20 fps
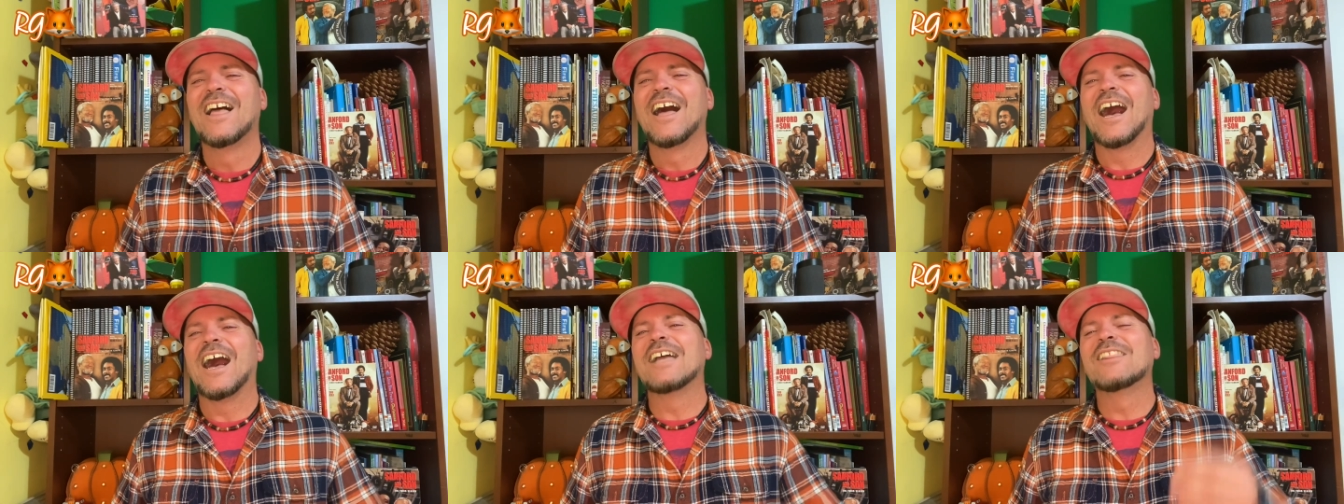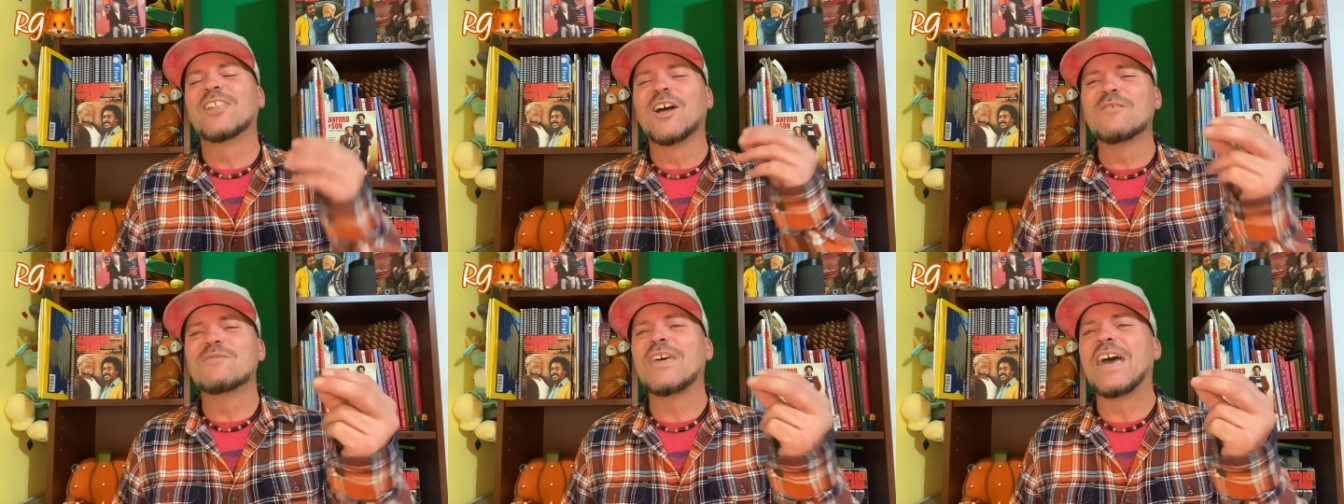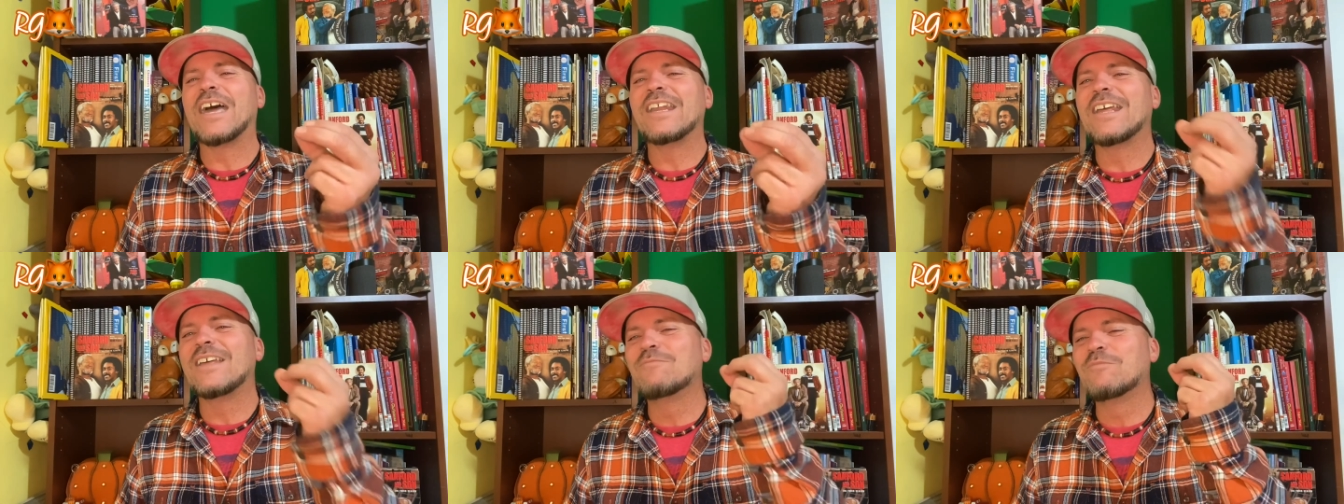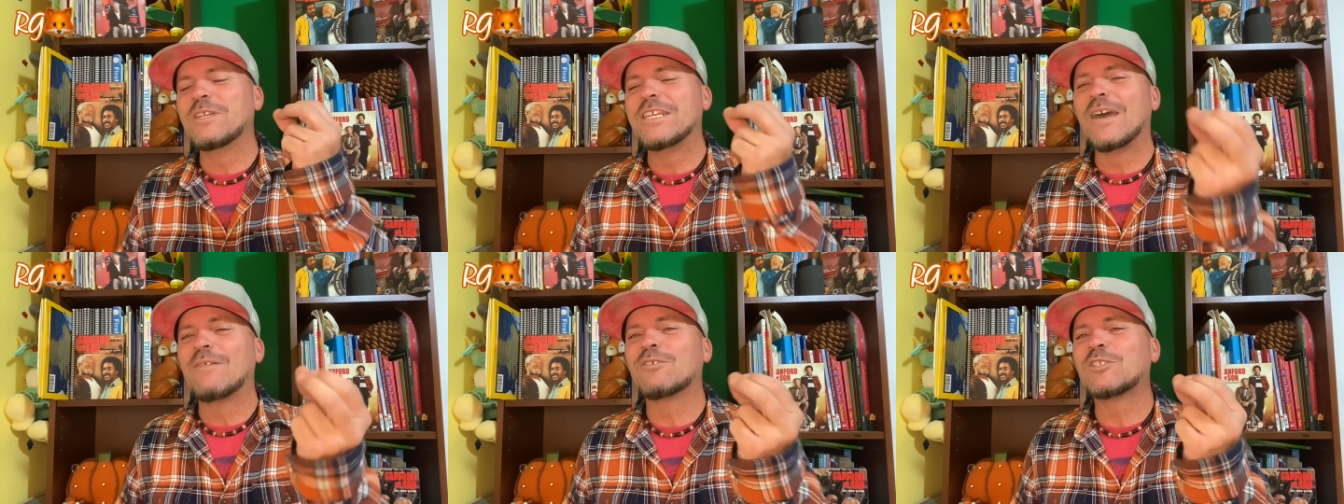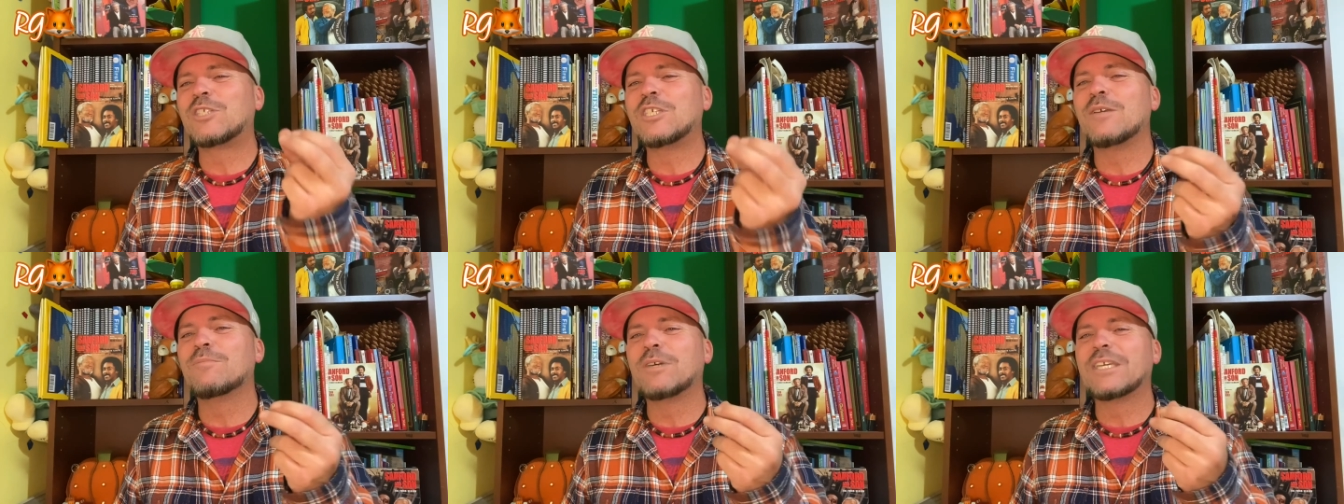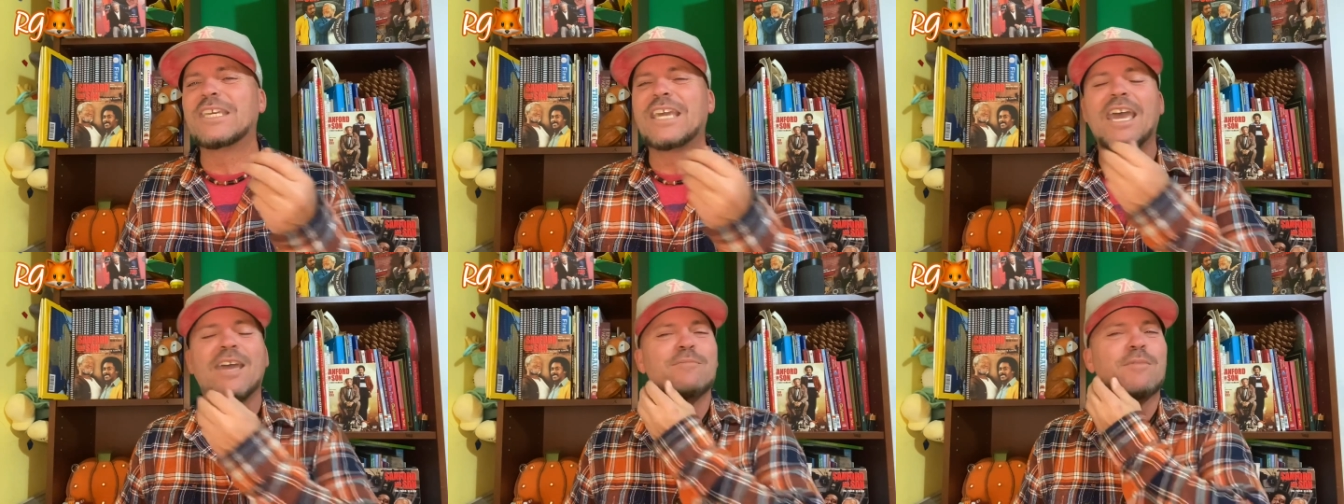I love that. And we never see him again.